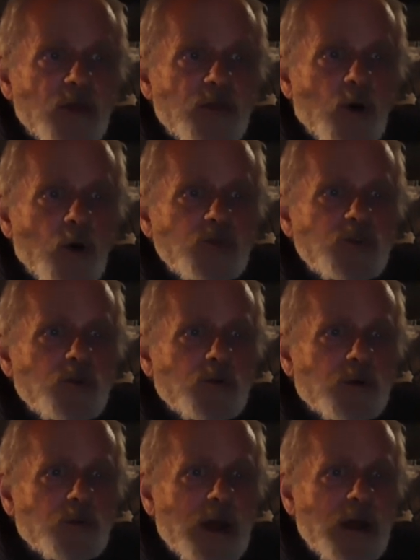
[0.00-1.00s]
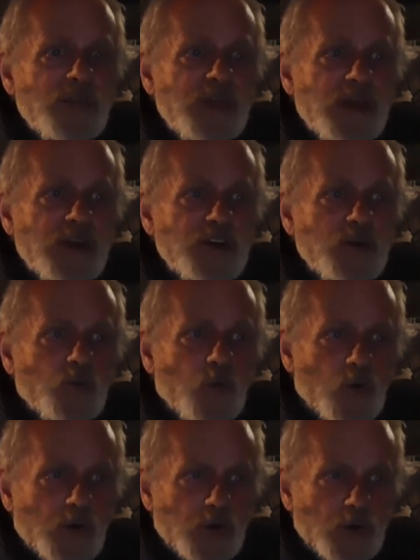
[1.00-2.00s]
Those who were around the Indian
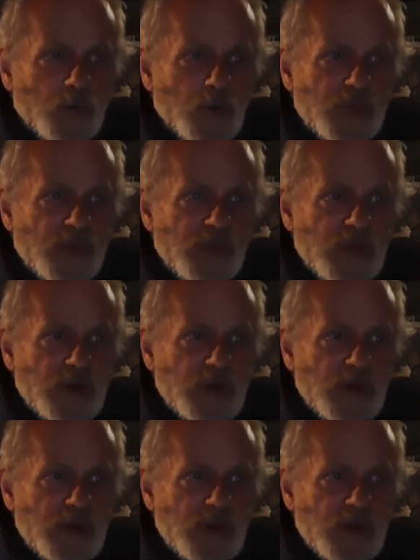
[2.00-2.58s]
warrior when,